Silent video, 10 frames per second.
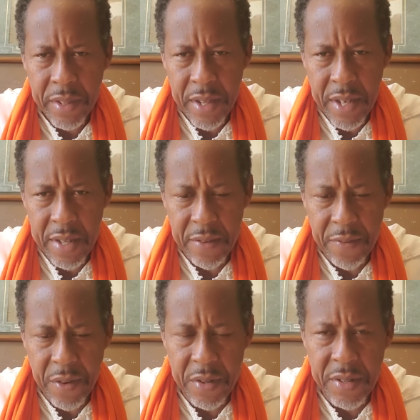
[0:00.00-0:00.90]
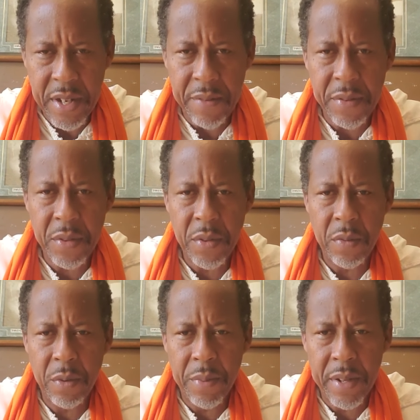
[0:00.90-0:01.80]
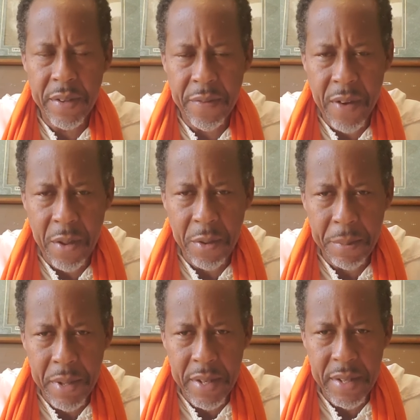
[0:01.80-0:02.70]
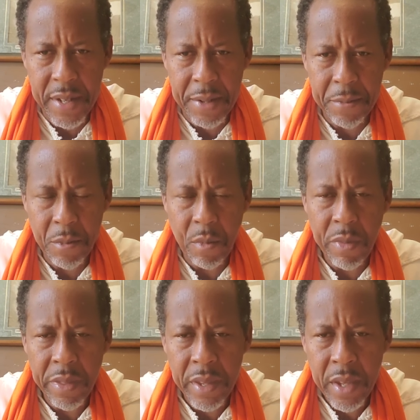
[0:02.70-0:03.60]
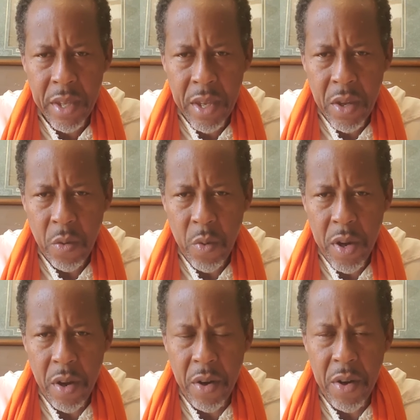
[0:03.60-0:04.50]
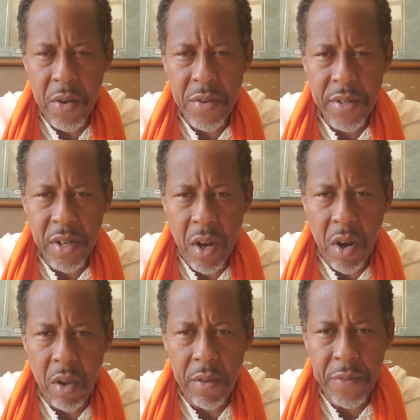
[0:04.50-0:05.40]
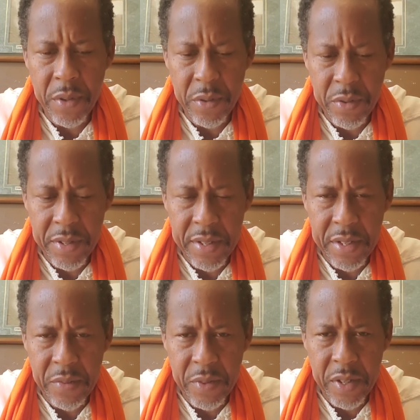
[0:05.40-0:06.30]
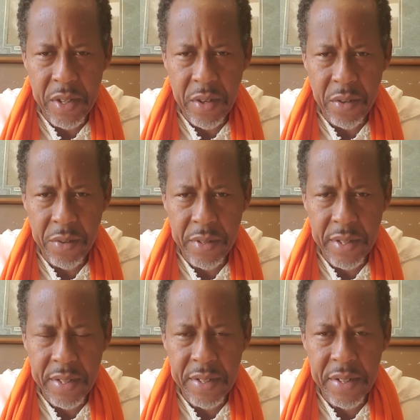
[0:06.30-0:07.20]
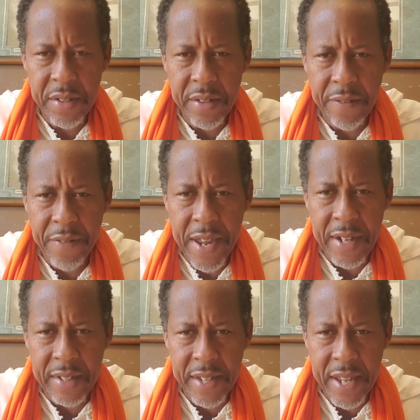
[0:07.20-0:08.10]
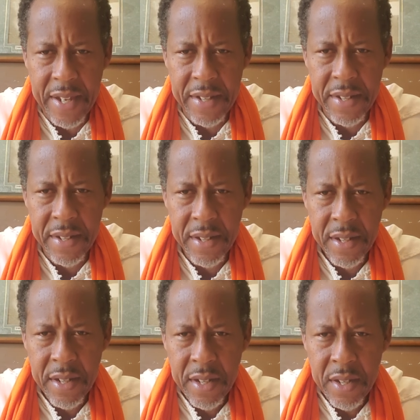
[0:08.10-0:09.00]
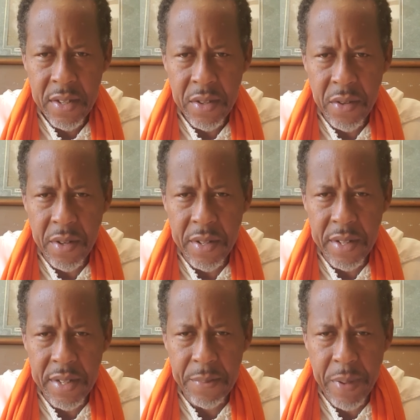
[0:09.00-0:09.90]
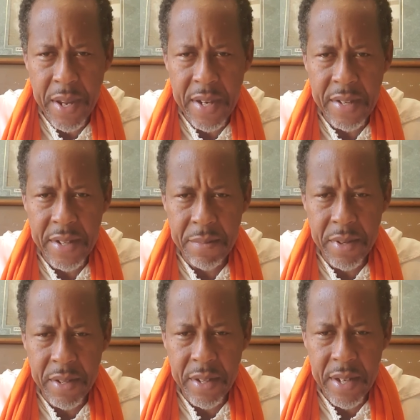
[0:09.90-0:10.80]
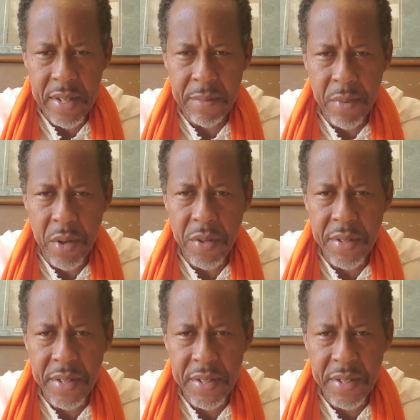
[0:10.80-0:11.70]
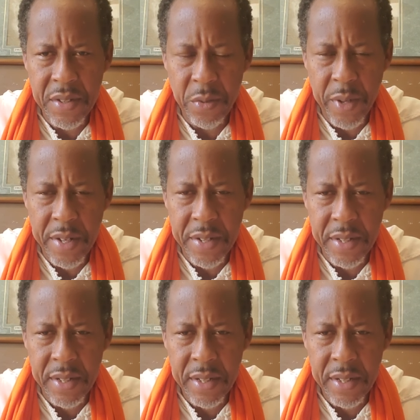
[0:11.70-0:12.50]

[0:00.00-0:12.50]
and the first day of school will be the following Monday. We are urging all of you who see this video to consider the fact that during this pandemic and emergency situation,